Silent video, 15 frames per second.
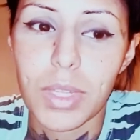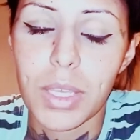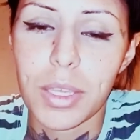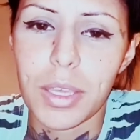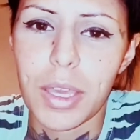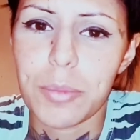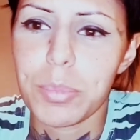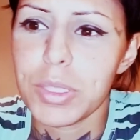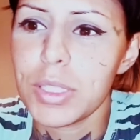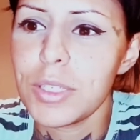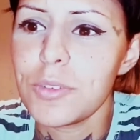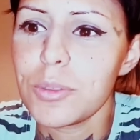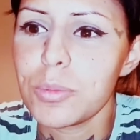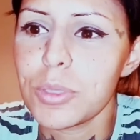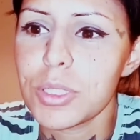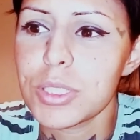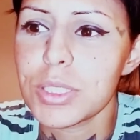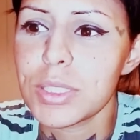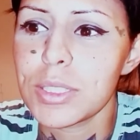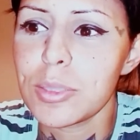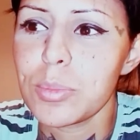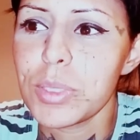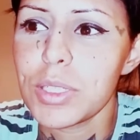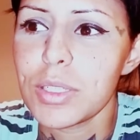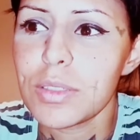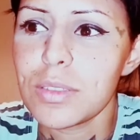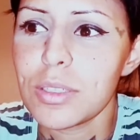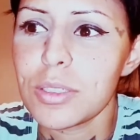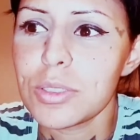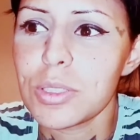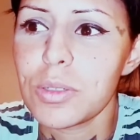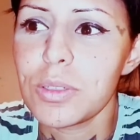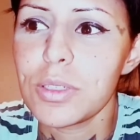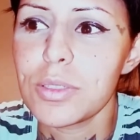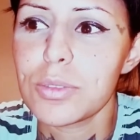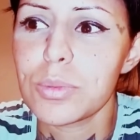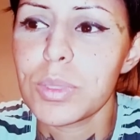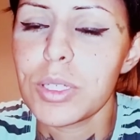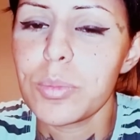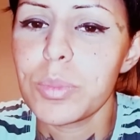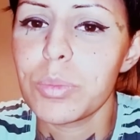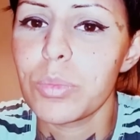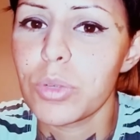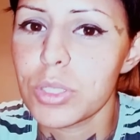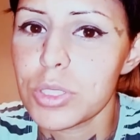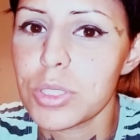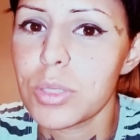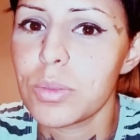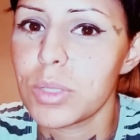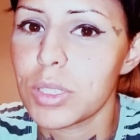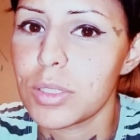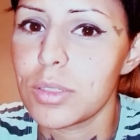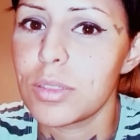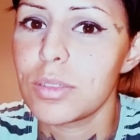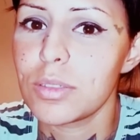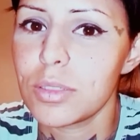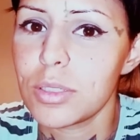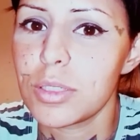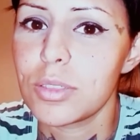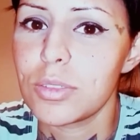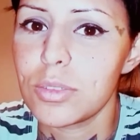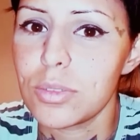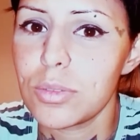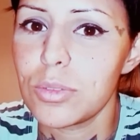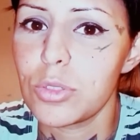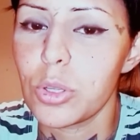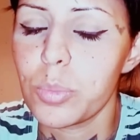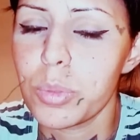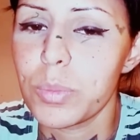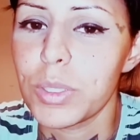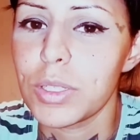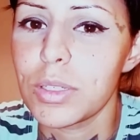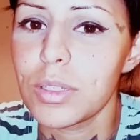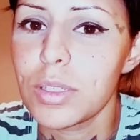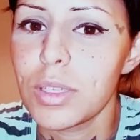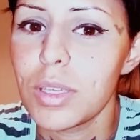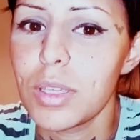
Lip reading: I believe it works a little bit on serotonin as well, but more so on dopamine.